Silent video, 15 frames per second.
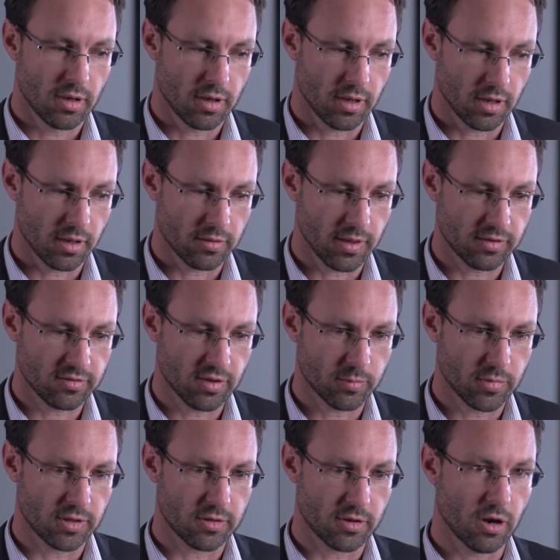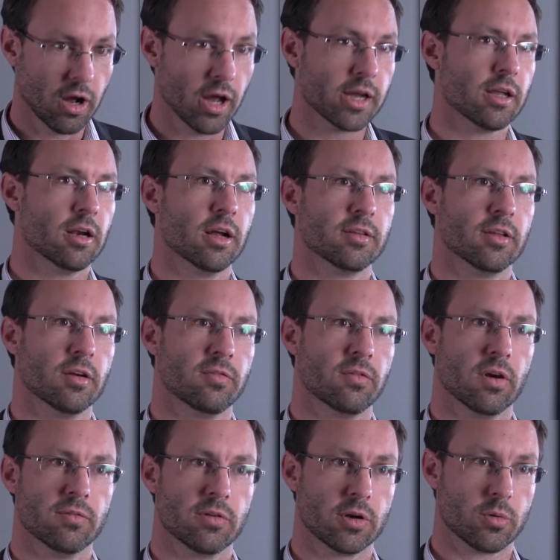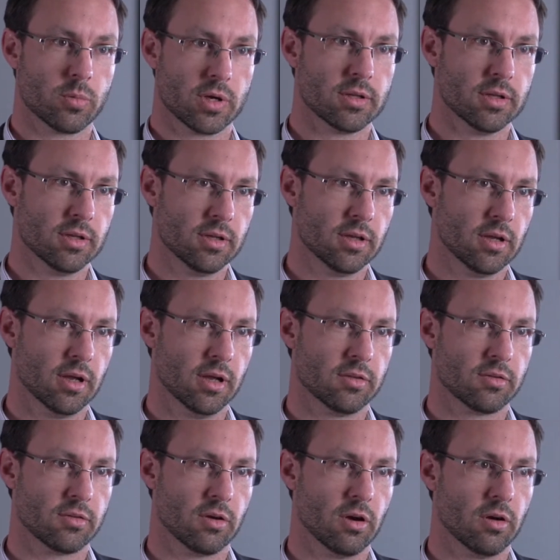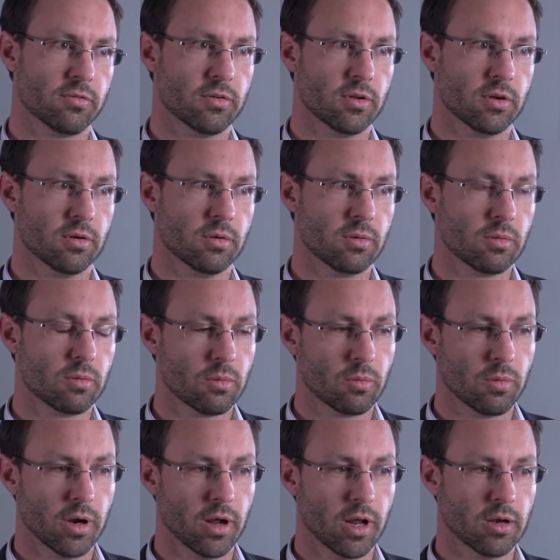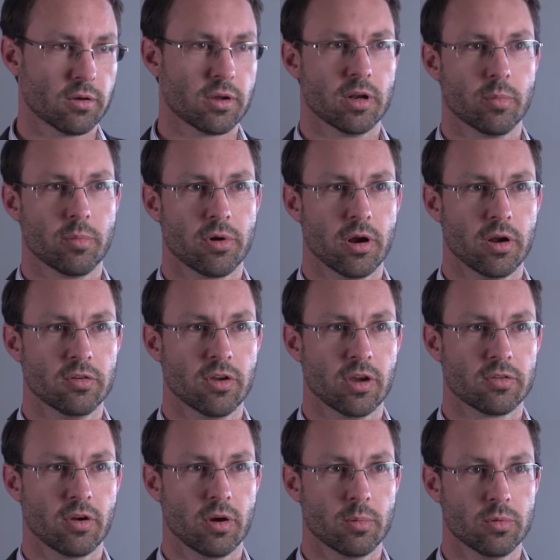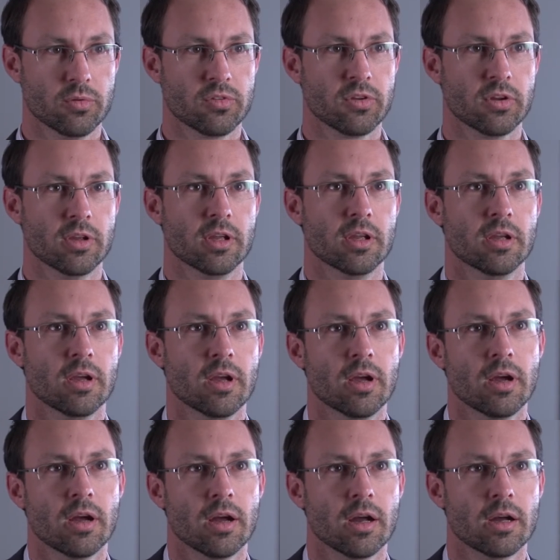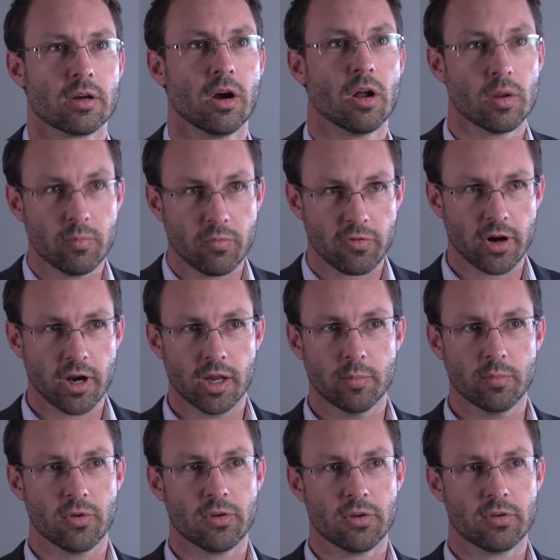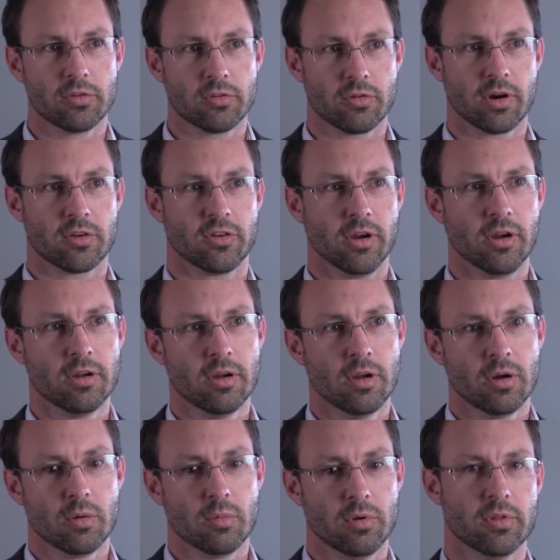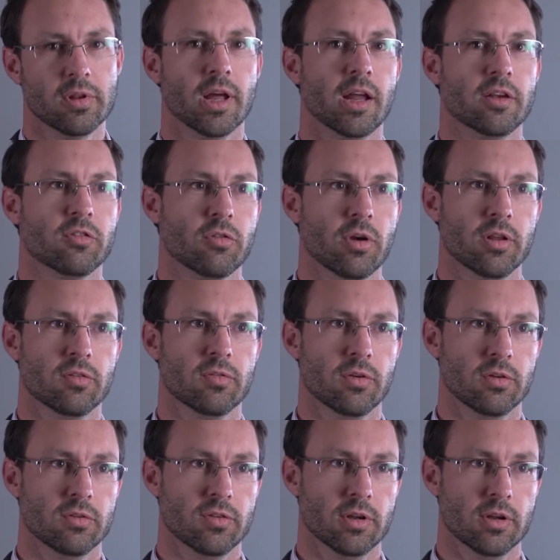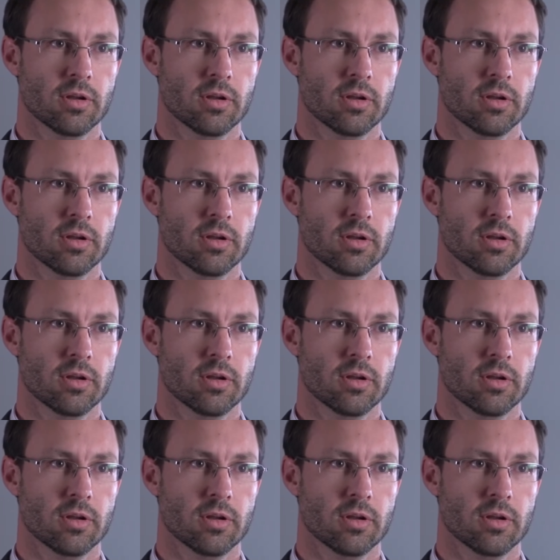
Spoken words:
that's something that I can identify very quickly. It's often when I look at a project, I will see a column framed structure with large transfers in